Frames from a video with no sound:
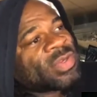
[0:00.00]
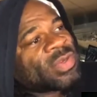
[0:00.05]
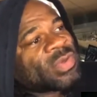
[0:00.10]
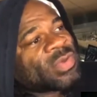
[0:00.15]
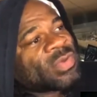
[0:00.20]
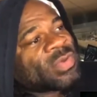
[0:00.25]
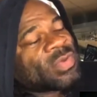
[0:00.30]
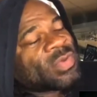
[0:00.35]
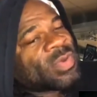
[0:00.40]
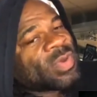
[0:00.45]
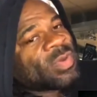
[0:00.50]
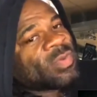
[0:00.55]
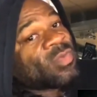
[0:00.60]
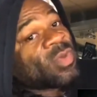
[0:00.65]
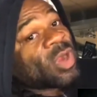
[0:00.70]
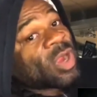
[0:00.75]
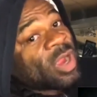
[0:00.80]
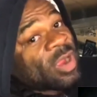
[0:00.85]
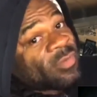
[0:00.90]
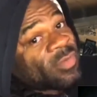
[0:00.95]
to
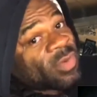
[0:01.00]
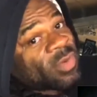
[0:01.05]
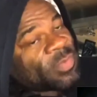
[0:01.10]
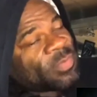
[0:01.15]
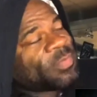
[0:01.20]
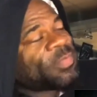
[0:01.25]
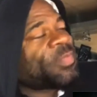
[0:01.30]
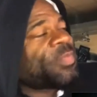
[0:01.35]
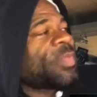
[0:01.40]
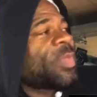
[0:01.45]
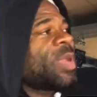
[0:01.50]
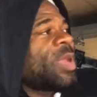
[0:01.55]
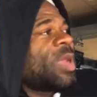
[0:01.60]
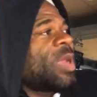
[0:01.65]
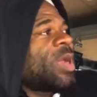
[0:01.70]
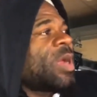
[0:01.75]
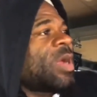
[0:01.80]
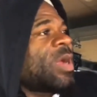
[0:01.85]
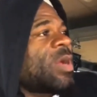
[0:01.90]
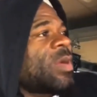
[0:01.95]
recover.
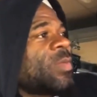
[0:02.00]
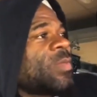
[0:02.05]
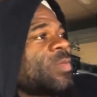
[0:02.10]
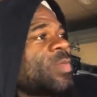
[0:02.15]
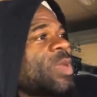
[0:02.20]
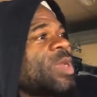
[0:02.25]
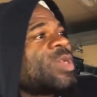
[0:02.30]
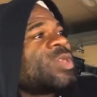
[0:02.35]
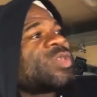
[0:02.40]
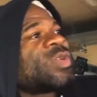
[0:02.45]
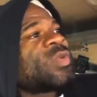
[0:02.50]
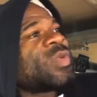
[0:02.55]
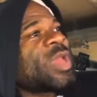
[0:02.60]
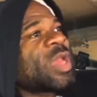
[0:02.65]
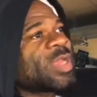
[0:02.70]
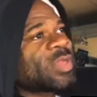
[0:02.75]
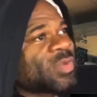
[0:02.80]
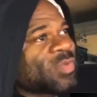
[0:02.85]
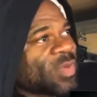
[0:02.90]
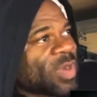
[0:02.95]
Um, so
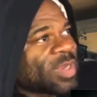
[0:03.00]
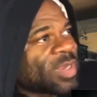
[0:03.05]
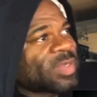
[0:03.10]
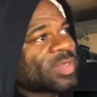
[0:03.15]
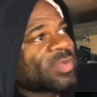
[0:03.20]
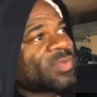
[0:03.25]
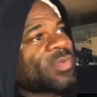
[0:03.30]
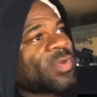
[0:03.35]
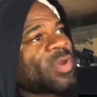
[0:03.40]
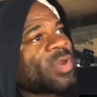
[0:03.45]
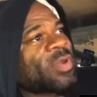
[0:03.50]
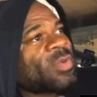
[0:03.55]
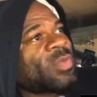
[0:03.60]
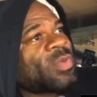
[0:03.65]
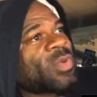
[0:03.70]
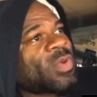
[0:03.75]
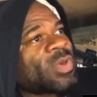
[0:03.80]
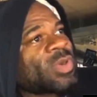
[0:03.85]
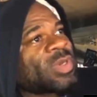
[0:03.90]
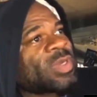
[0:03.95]
yes, rest is very
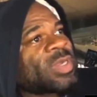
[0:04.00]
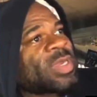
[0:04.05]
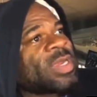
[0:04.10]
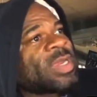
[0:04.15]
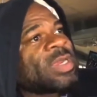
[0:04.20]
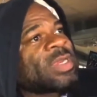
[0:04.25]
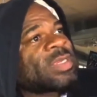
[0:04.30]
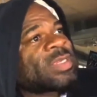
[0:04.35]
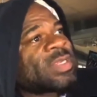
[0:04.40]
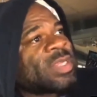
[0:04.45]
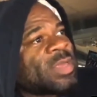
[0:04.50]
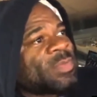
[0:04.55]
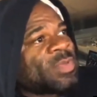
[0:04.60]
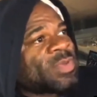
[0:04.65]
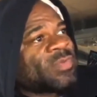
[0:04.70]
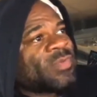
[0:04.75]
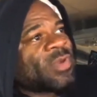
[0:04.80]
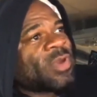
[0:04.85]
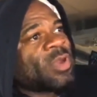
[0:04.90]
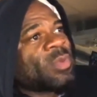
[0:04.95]
important.
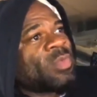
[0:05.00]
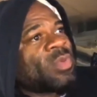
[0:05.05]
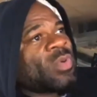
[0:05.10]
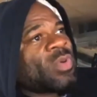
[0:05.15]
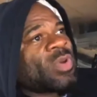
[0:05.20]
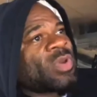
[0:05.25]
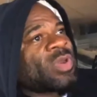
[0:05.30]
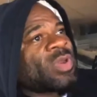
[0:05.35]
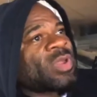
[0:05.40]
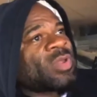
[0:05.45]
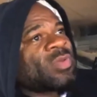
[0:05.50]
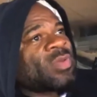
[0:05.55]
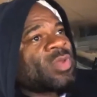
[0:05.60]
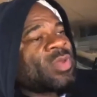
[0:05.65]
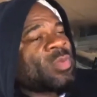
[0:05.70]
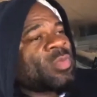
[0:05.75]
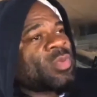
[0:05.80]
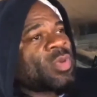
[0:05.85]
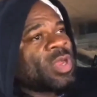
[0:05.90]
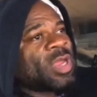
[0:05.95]
Sleep is very important.
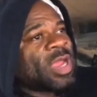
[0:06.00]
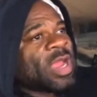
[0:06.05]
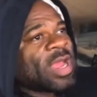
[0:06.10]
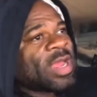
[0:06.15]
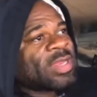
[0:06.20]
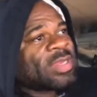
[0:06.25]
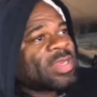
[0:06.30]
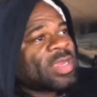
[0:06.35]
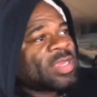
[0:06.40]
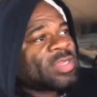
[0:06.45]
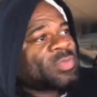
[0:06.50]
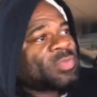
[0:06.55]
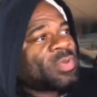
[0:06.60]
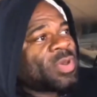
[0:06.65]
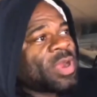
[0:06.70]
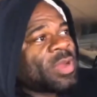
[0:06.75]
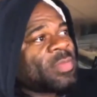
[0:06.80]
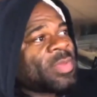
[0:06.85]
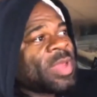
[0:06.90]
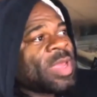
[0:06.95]
Your pre-contest
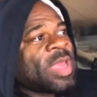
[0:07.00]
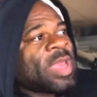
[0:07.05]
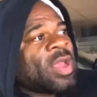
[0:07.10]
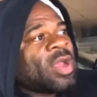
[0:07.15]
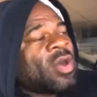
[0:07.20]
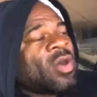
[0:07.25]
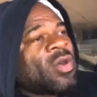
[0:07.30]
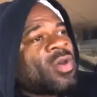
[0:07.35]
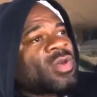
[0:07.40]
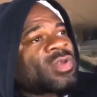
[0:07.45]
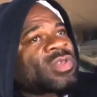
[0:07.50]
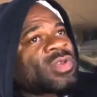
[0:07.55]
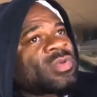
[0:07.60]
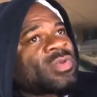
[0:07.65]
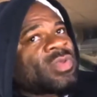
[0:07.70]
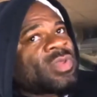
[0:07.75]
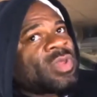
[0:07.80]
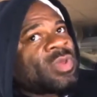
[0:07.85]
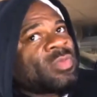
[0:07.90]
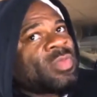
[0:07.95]
prep,
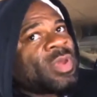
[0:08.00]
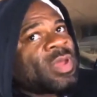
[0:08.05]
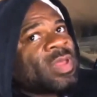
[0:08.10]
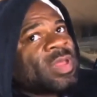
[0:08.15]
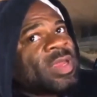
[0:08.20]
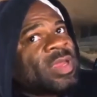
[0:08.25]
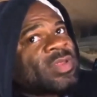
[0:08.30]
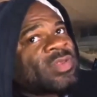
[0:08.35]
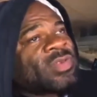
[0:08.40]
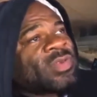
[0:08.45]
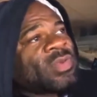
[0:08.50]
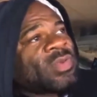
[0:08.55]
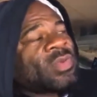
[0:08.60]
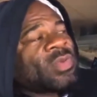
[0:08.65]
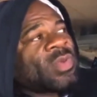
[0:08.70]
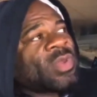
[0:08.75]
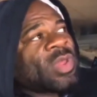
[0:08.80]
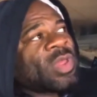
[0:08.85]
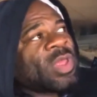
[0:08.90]
also the ability to